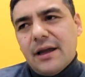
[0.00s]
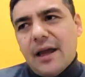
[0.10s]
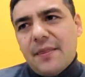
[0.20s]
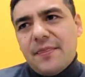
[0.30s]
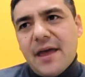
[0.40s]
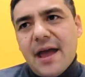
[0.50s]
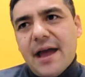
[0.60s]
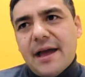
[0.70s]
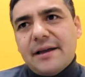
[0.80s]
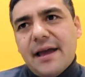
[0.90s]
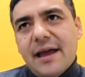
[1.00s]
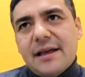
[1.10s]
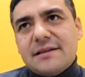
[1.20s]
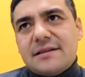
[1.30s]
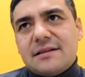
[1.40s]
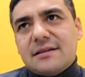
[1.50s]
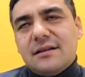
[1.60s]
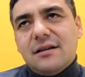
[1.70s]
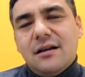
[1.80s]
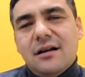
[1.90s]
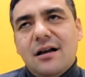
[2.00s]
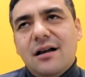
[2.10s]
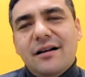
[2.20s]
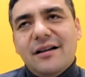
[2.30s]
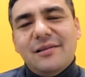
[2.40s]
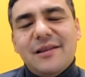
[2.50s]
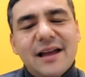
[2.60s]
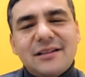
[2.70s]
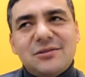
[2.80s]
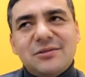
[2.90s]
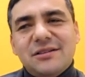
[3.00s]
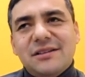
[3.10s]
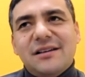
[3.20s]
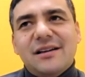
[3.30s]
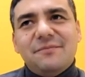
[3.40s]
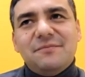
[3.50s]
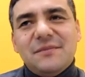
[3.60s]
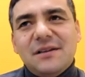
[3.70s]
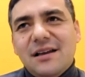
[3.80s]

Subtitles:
And that has led to